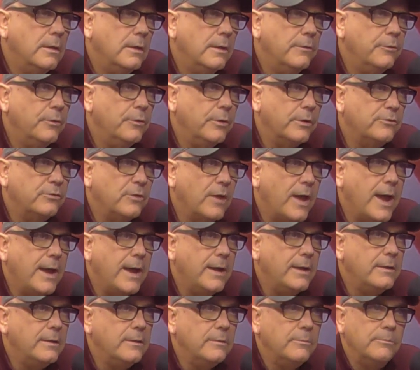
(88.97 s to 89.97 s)
and they're
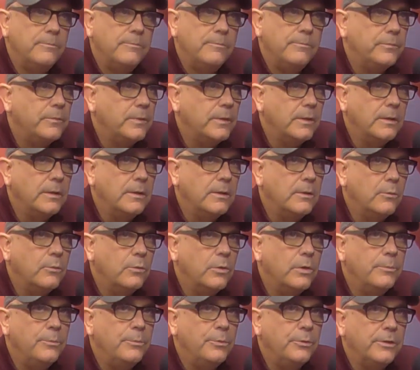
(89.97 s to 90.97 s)
excited and uh,
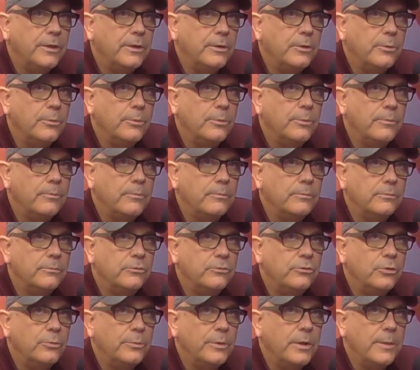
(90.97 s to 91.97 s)
one particular
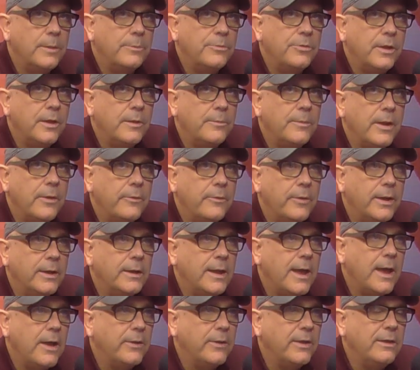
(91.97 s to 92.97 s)
gentleman I'm thinking about
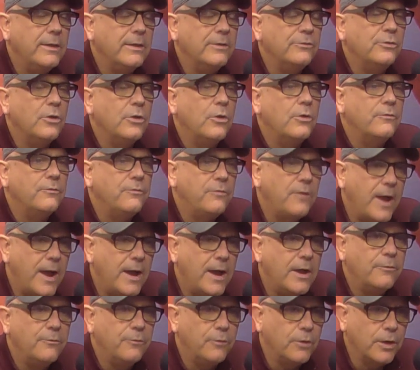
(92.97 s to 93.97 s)
right now, he is on
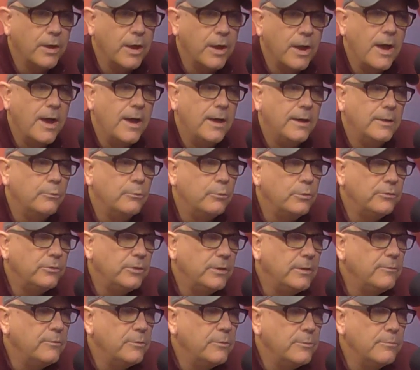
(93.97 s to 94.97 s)
fire for God,
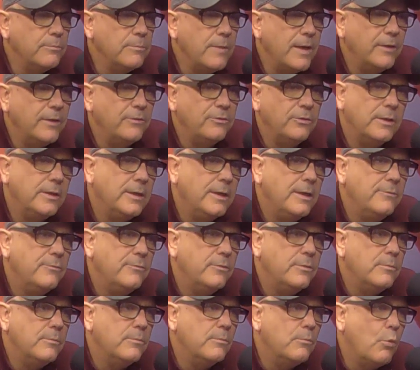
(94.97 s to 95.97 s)
which even makes it
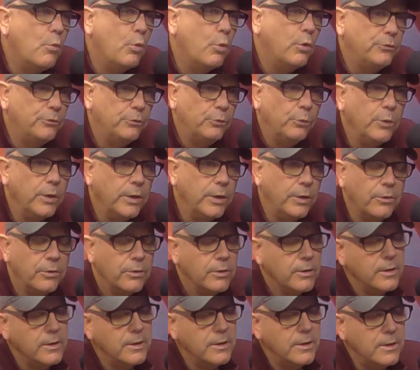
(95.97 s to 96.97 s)
even more
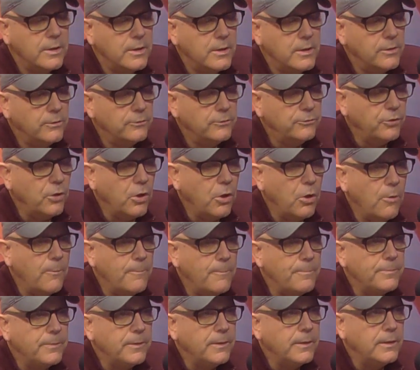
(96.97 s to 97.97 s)
sweeter.
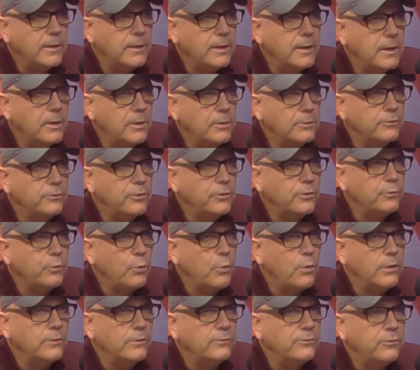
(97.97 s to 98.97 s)
So, uh,
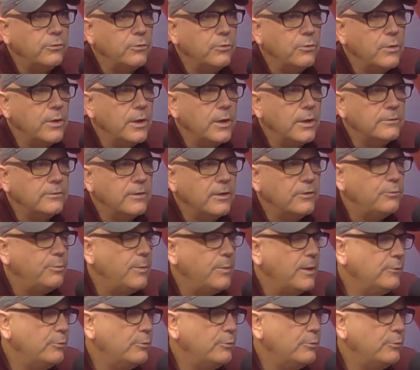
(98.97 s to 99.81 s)
just want to uh, touch